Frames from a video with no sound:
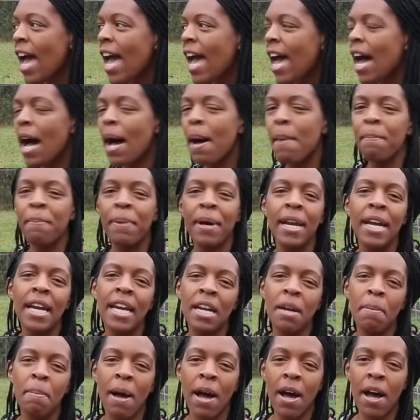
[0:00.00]
But
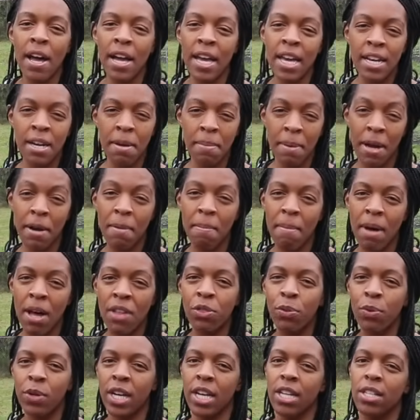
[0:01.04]
in about a
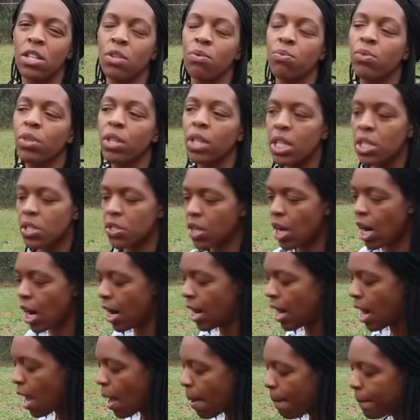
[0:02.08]
month, we'll get to really
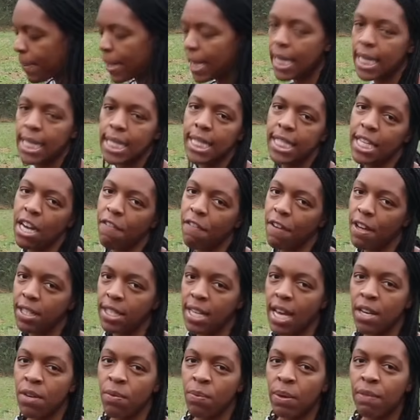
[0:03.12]
start bringing stuff
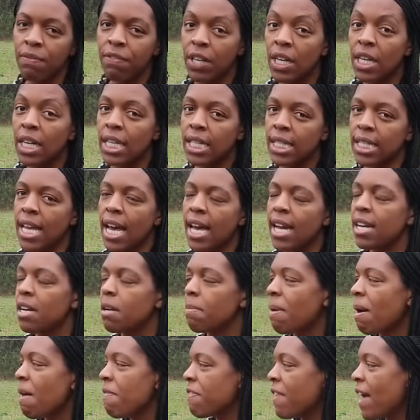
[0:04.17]
outside, and we're very excited
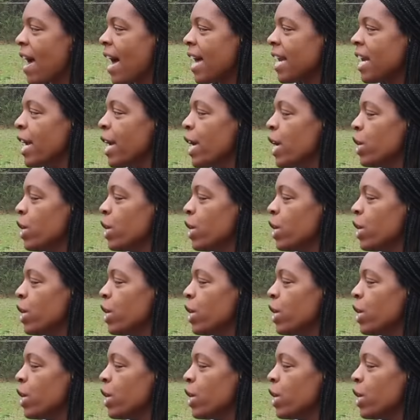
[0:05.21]
about that.